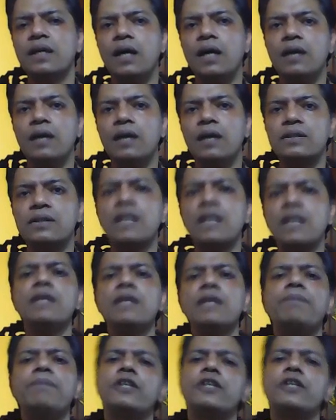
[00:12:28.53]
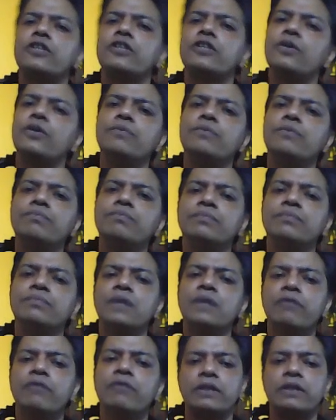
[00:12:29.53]
a sunny pleasure dome
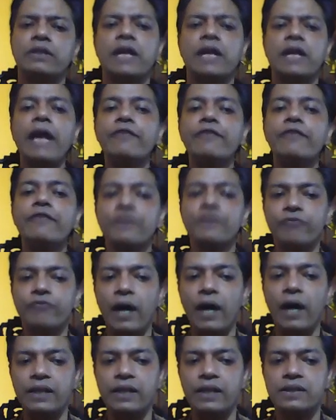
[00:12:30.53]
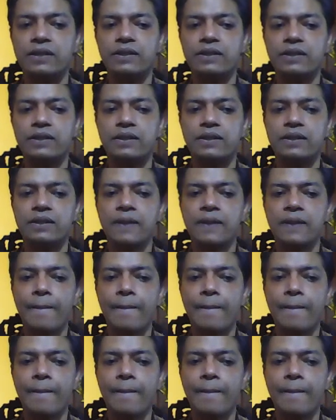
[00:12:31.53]
with caves of ice.